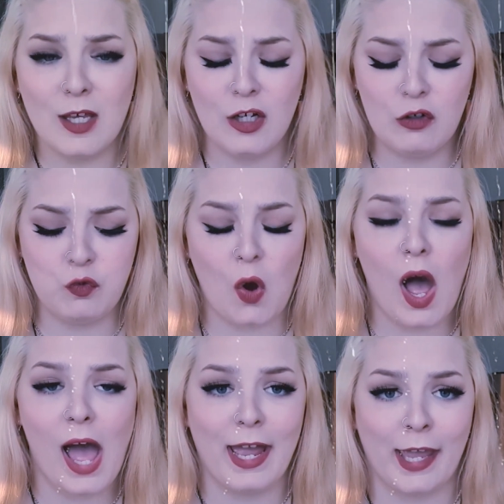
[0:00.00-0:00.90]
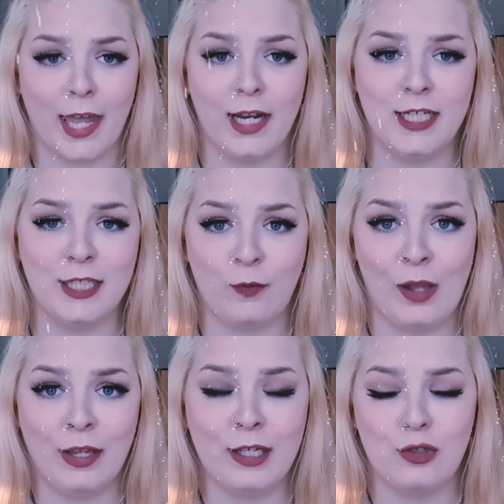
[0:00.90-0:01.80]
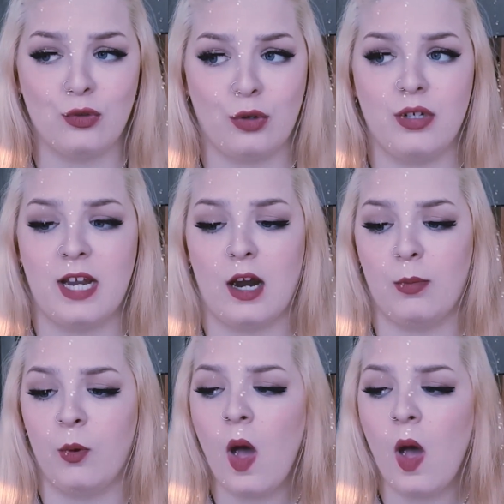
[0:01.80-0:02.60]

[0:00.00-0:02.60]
crying, and I just felt like so terrible.